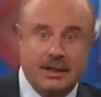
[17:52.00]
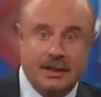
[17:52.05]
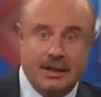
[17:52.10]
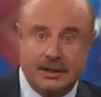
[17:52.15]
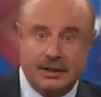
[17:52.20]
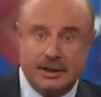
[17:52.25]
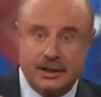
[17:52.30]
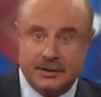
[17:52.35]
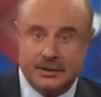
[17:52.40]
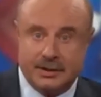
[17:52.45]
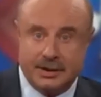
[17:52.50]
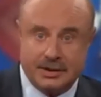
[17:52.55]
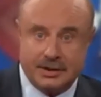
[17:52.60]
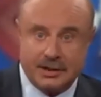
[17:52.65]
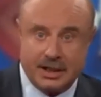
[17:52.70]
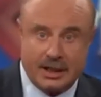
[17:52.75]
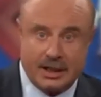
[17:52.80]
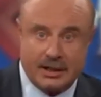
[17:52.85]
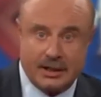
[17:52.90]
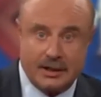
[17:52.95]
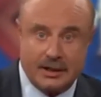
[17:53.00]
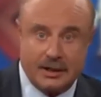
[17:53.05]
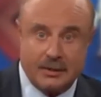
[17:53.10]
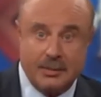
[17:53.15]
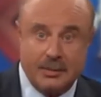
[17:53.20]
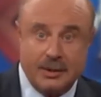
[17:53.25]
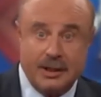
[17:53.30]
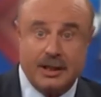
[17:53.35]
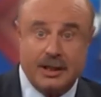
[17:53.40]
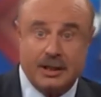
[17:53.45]
accusing Jonathan
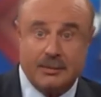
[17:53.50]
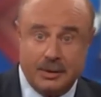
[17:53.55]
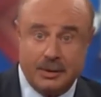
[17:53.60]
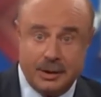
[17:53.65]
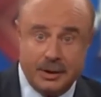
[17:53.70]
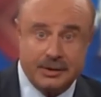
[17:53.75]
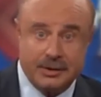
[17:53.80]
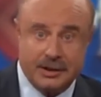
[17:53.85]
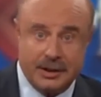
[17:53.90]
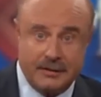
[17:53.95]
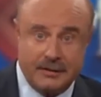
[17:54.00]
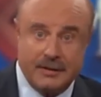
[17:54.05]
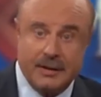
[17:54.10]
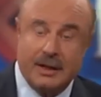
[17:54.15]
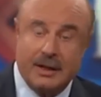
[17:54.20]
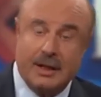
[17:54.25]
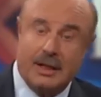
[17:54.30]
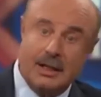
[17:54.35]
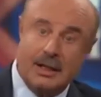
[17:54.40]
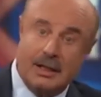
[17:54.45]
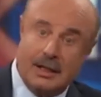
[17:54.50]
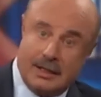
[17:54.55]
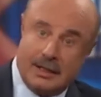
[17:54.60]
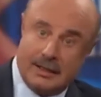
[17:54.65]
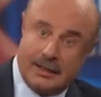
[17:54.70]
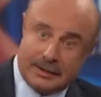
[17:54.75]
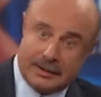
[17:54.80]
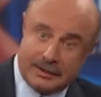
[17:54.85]
of being abusive. That's